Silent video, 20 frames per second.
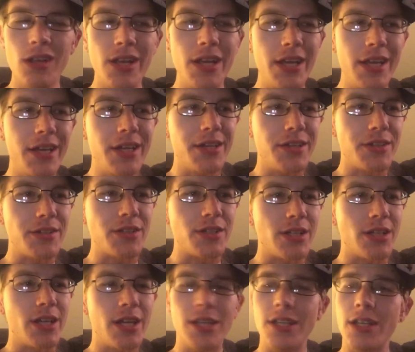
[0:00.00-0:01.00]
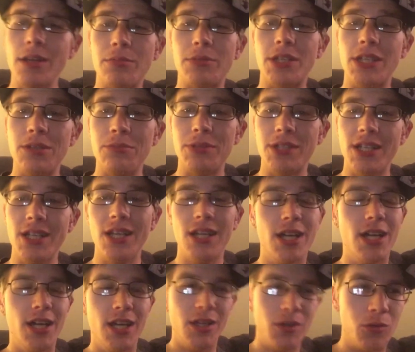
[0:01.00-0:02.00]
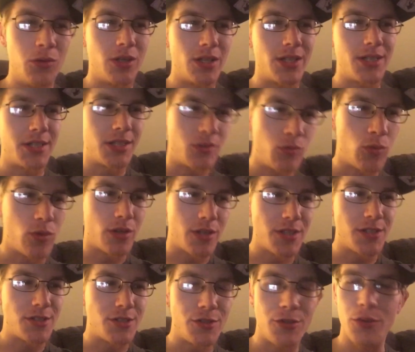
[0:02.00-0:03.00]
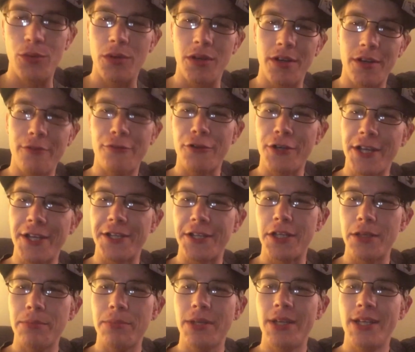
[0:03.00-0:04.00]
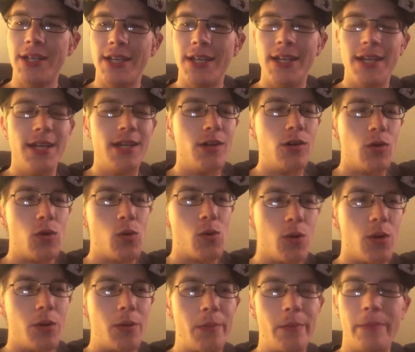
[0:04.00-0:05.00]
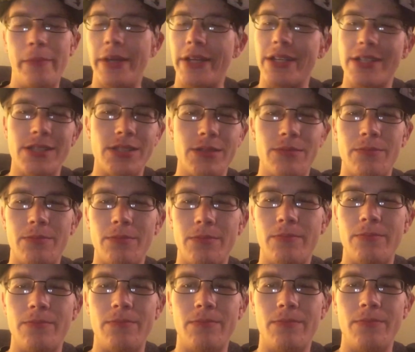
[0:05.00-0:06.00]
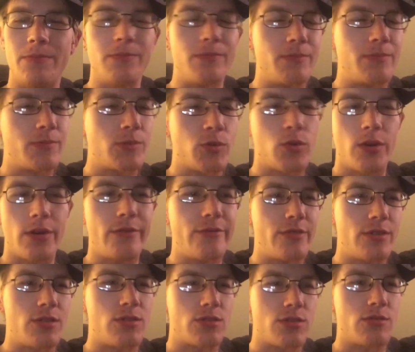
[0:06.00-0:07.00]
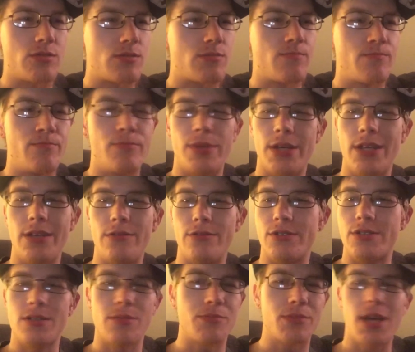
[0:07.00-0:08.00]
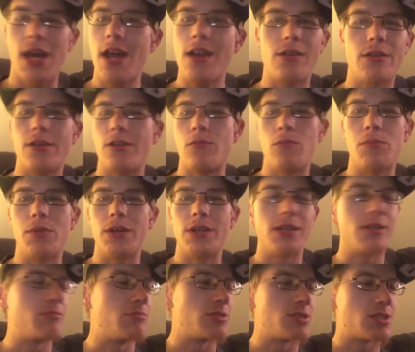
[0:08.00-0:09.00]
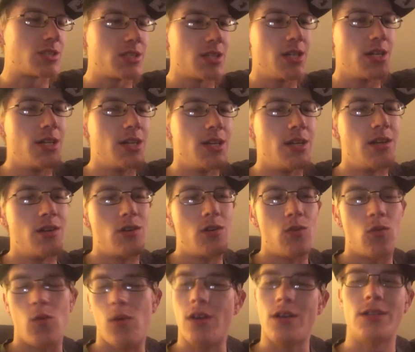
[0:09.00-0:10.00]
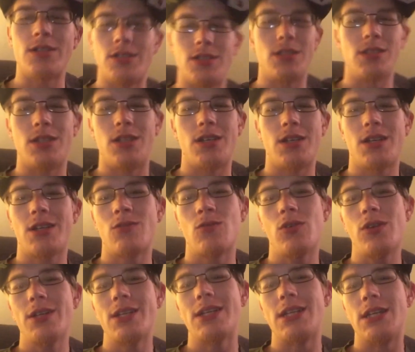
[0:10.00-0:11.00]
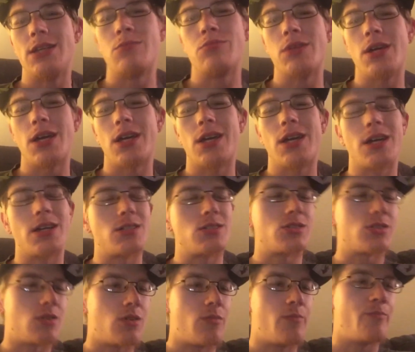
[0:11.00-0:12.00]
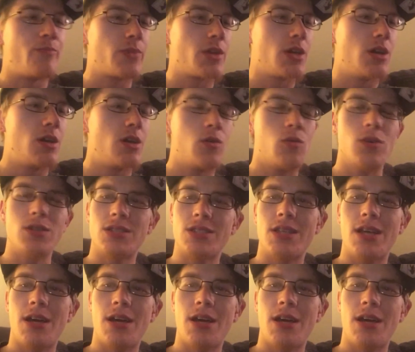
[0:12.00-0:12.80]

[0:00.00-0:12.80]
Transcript: and ended up keeping it. Wanted to fry it up or make it some crayfish or bait or something. I don't know, but he was wanting to keep that guy. So wasn't